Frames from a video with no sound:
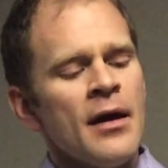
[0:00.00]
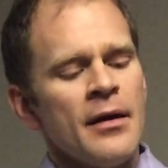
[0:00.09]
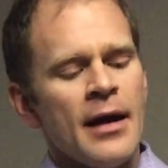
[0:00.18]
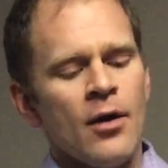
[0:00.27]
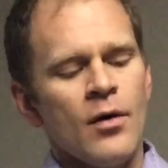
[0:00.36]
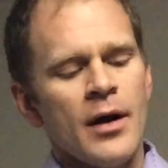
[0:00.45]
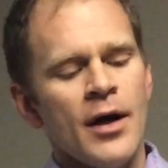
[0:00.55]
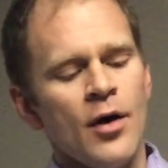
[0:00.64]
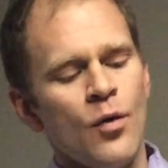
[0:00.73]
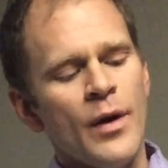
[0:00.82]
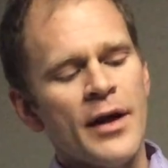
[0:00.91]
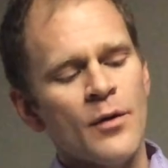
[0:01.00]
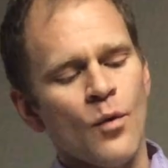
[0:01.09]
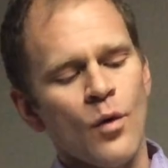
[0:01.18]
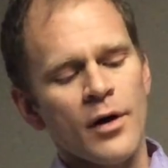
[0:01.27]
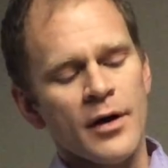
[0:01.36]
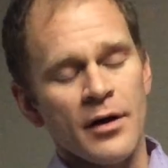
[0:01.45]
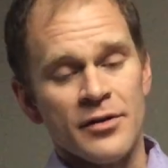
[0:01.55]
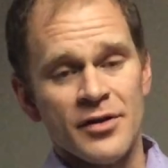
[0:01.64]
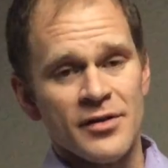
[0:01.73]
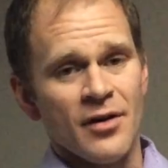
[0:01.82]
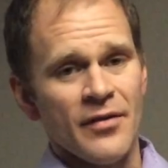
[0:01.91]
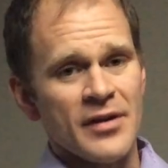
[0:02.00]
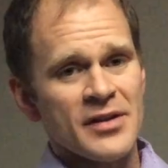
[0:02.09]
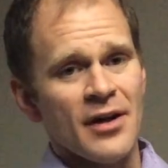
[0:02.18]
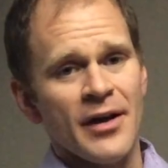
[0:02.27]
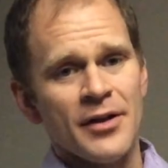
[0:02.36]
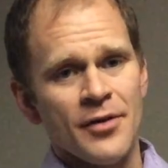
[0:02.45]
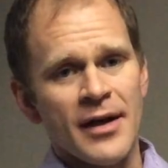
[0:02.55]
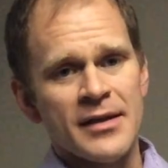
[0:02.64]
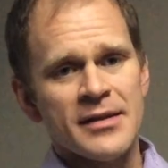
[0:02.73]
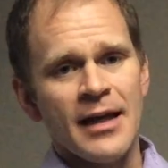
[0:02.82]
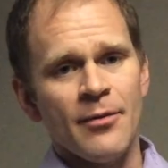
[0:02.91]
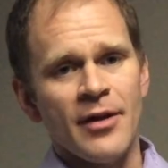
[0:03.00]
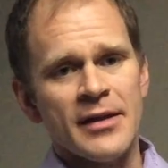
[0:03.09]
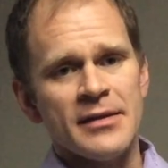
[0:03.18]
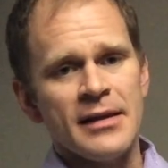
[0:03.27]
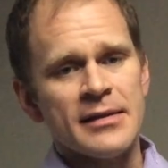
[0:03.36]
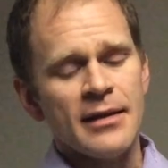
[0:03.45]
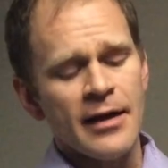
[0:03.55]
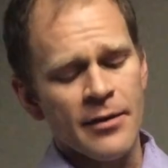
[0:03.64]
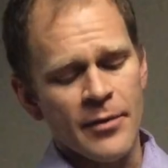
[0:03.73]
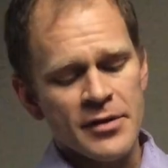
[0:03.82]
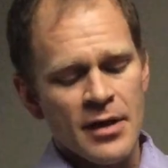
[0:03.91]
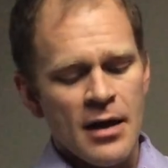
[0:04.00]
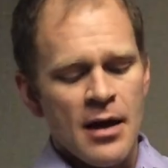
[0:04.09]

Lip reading: Now, we can work just on this area and try to stabilize these ligaments,